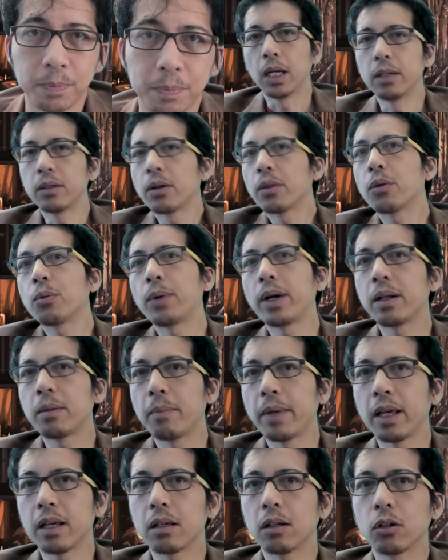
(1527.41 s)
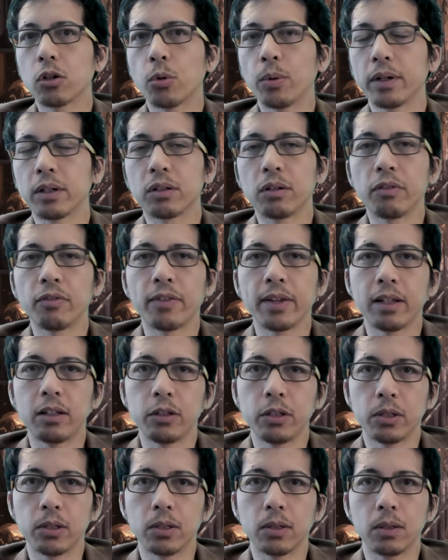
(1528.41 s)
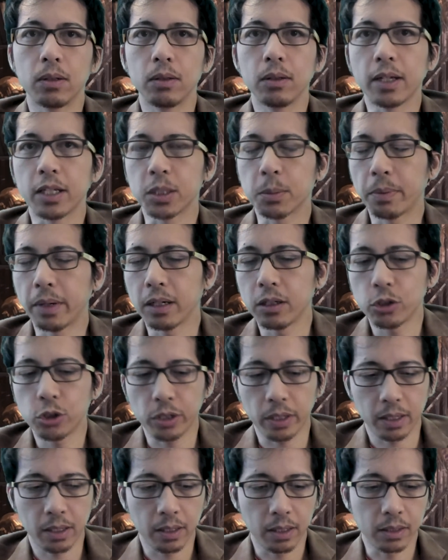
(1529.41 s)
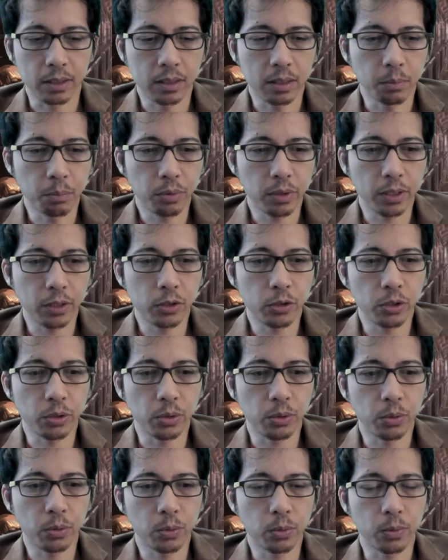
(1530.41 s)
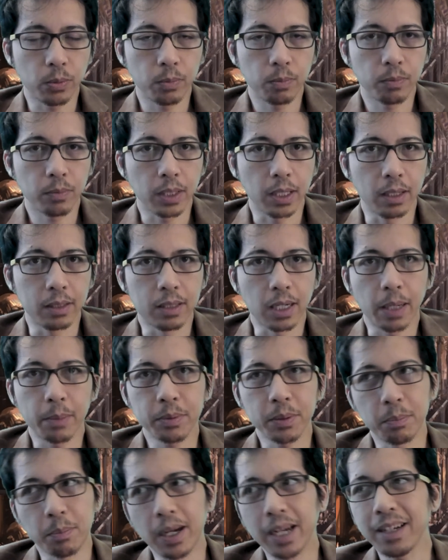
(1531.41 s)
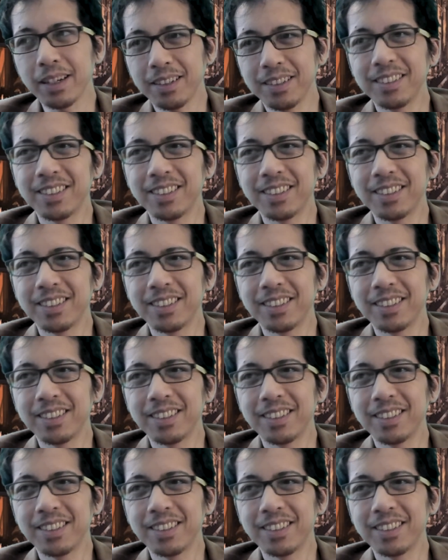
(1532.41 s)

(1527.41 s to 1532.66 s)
Another way to make critical failure less punishing is simply to adopt my